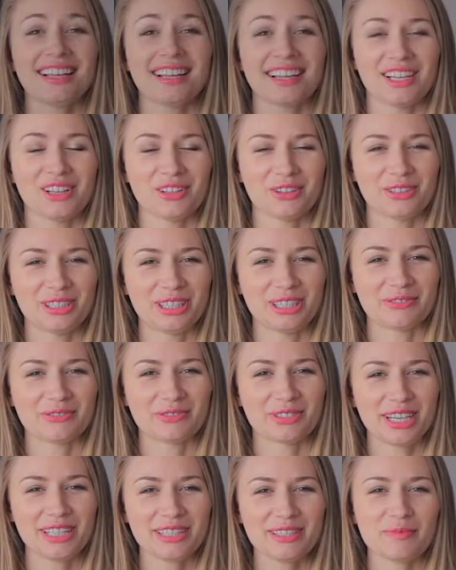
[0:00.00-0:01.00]
Hello, dear
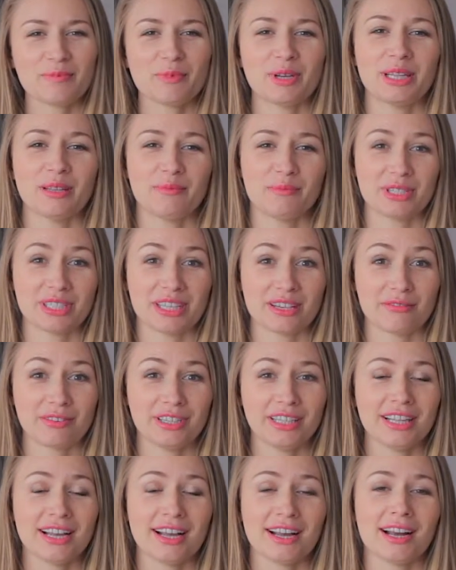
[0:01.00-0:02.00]
friends. My name is
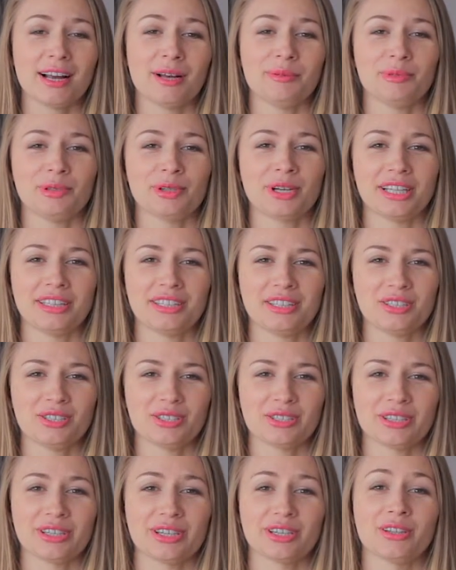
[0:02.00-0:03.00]
Irina. I'm yoga
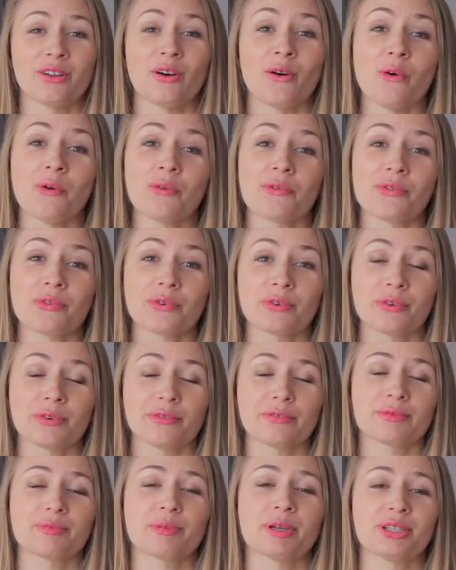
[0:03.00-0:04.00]
teacher and author
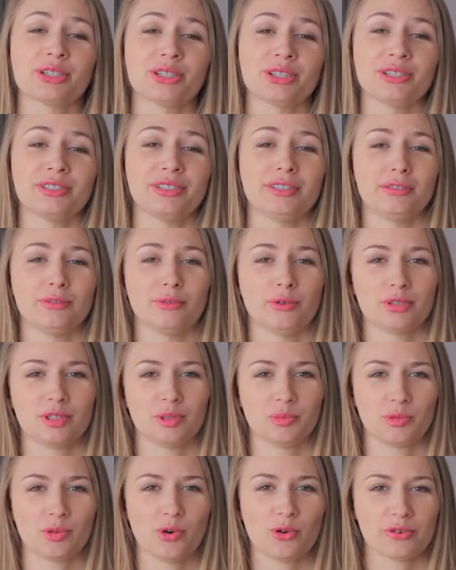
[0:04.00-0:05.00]
of Special
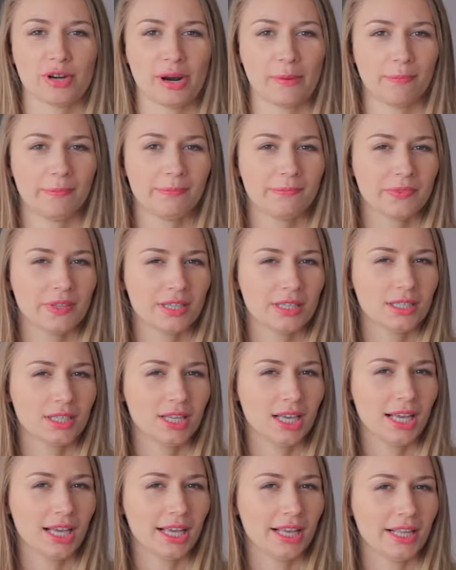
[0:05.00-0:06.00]
Detox Program.
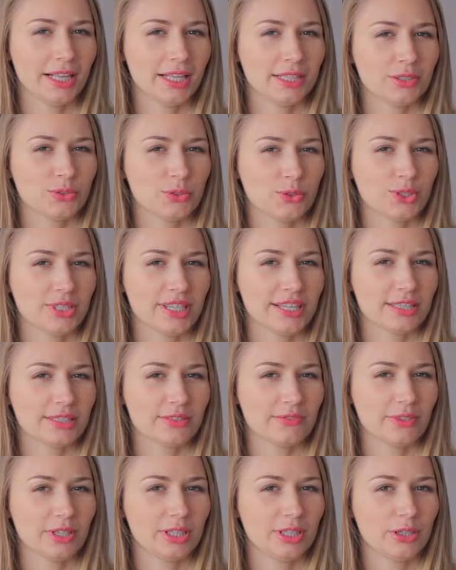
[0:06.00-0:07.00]
In
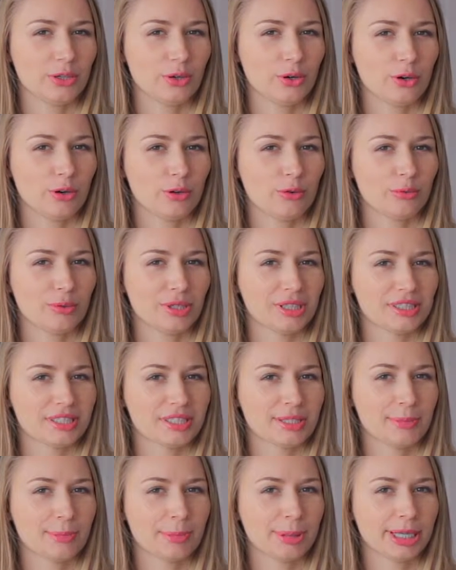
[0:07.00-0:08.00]
today's video, we'll
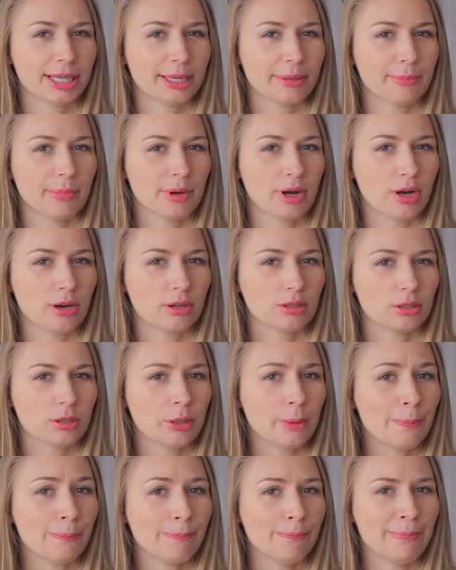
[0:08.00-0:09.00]
speak
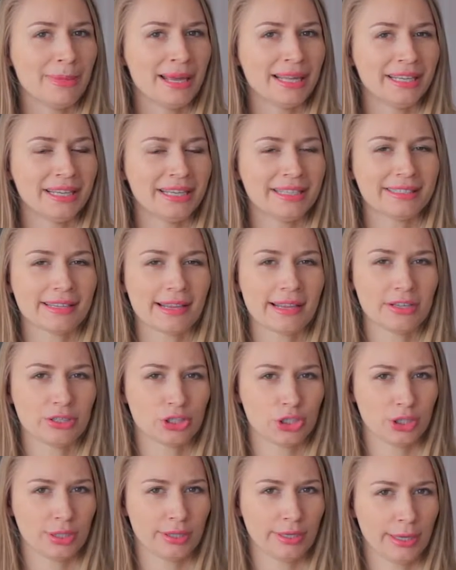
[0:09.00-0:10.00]
about
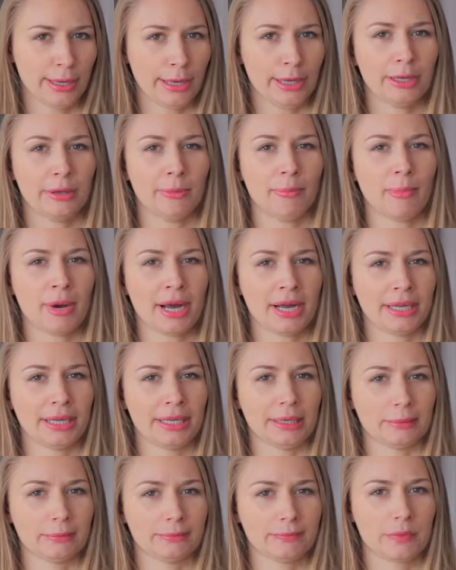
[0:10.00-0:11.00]
meditation and
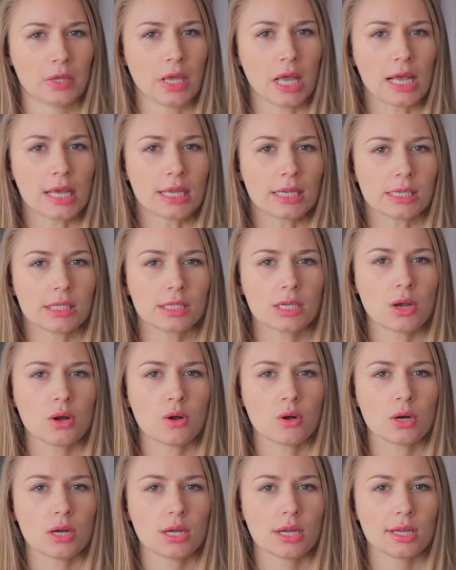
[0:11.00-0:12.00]
money.
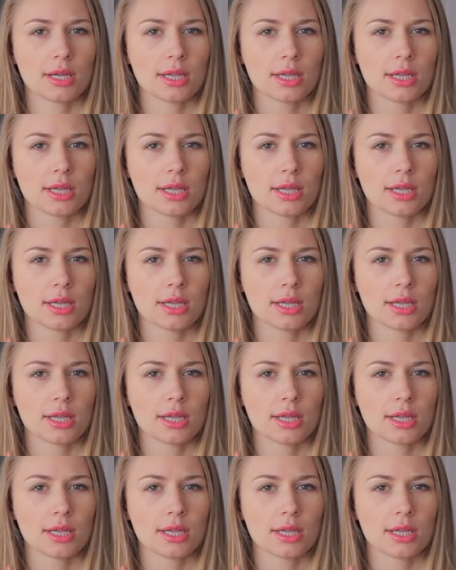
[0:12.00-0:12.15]
So